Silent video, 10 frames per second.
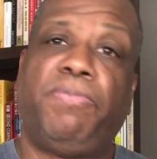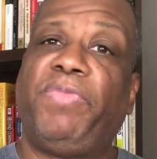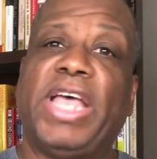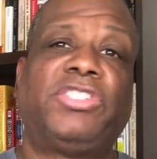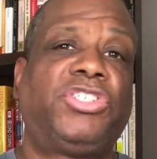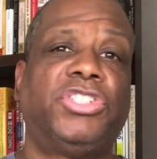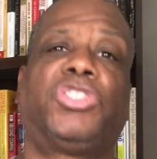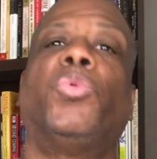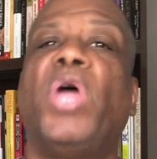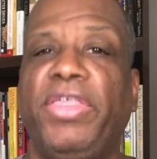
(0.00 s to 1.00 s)
that's just
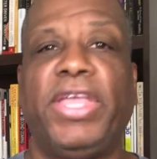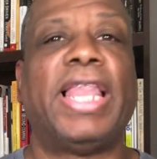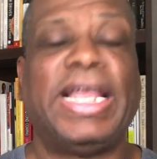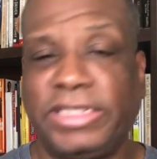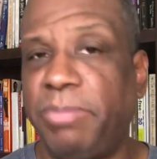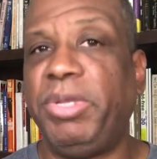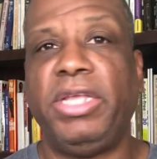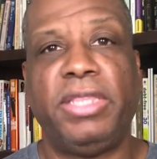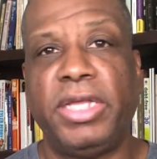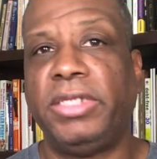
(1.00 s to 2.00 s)
the way they like to be.
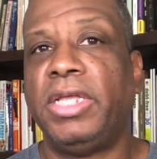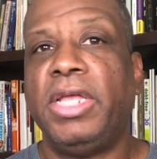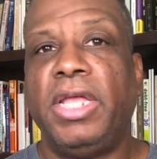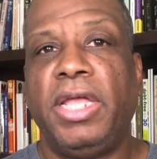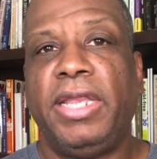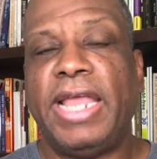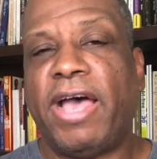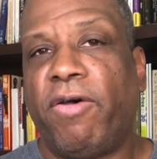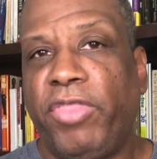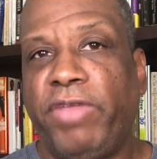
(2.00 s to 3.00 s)
They
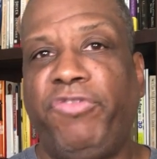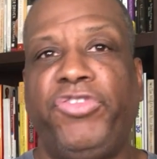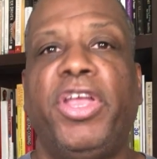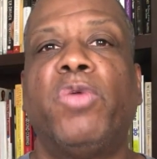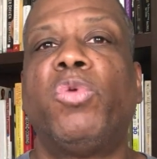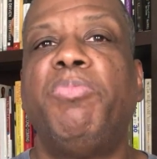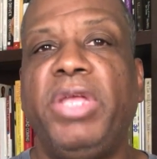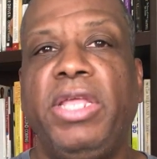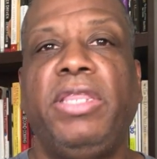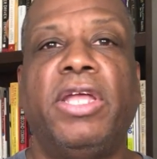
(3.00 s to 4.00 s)
now they've shared with
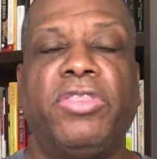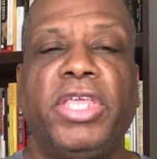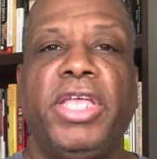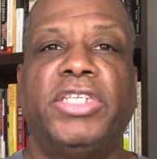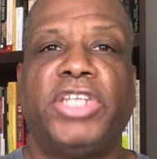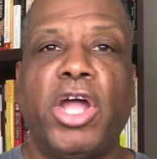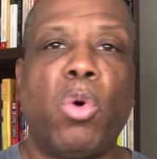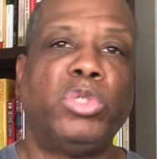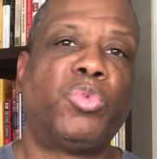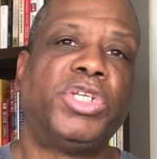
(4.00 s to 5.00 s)
me their thing is they
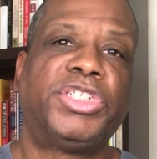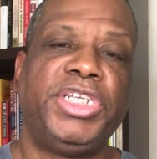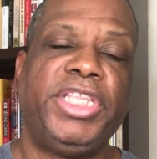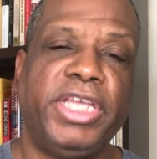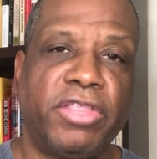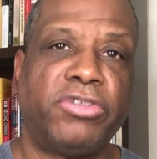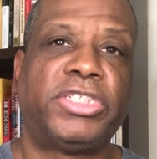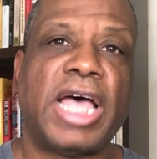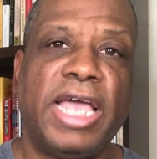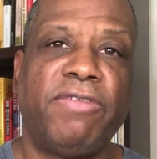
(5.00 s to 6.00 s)
always want to see the other
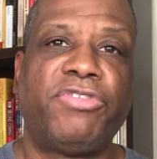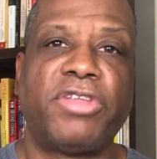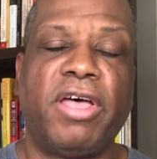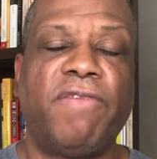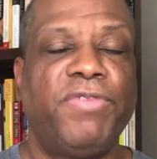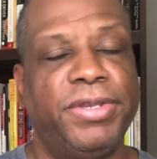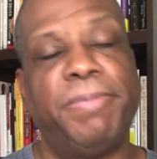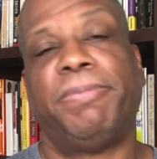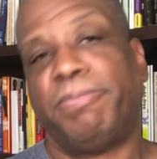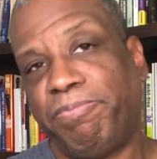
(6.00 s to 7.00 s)
side of stuff, and
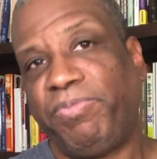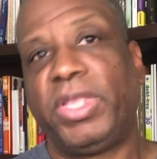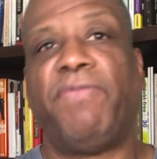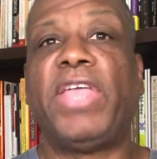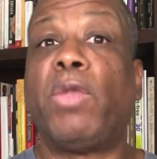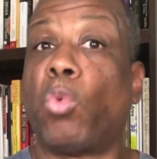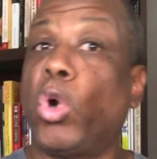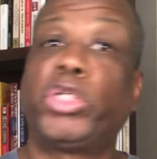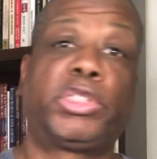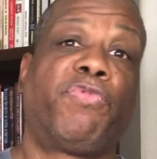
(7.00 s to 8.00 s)
if that
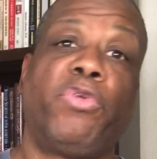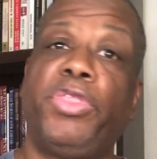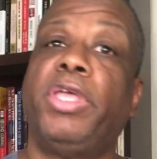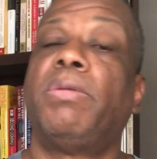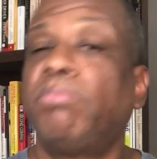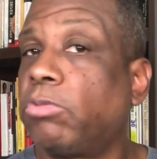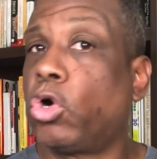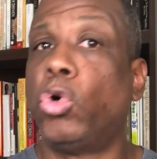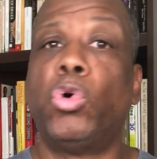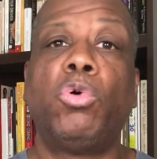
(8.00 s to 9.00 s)
works for them,
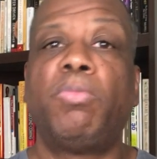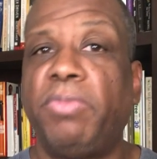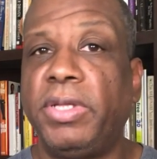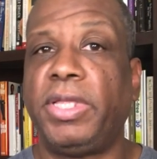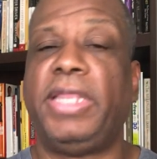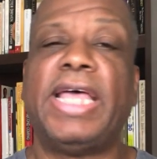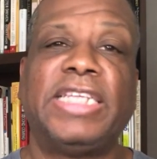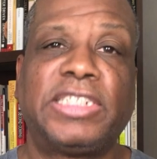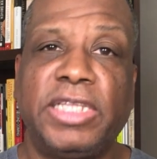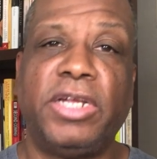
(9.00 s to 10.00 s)
cool, and
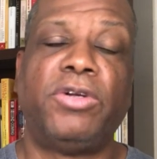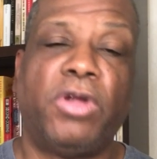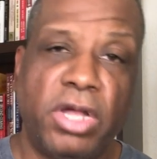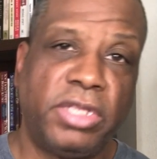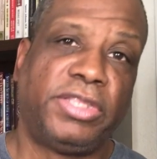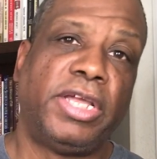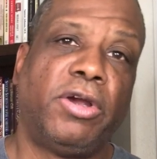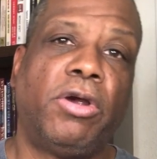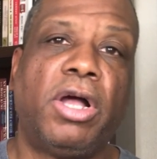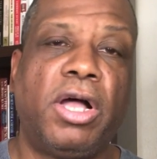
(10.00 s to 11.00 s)
that's their
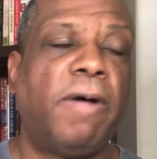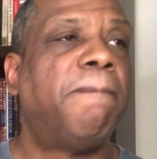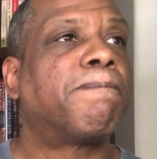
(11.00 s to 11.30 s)
their uh,